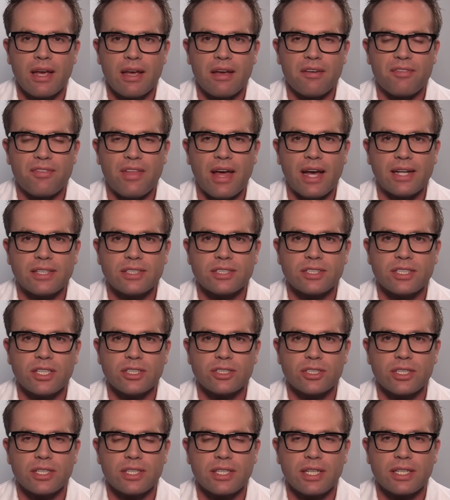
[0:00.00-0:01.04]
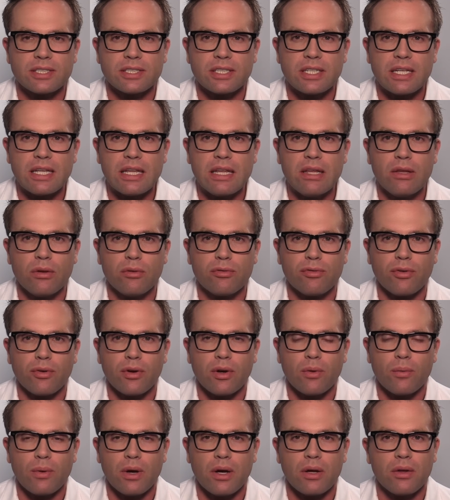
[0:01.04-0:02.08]
If that incision doesn't heal
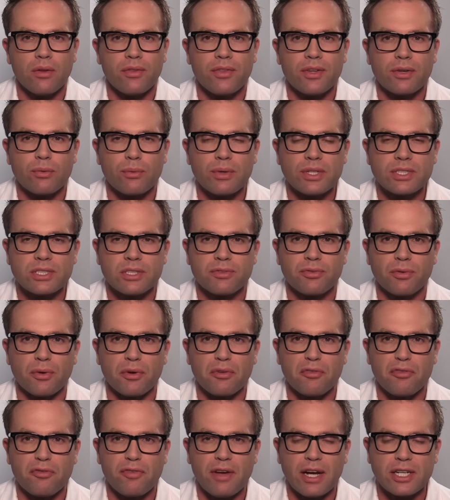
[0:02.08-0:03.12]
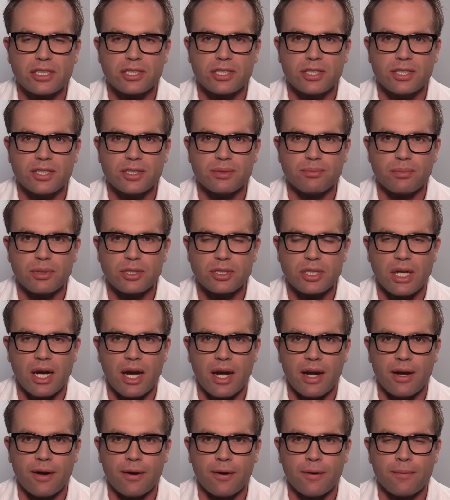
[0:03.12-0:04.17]
very well, the risk for infection is much
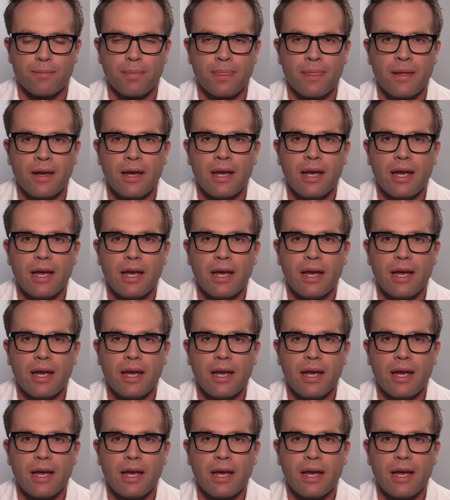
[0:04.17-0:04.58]
higher.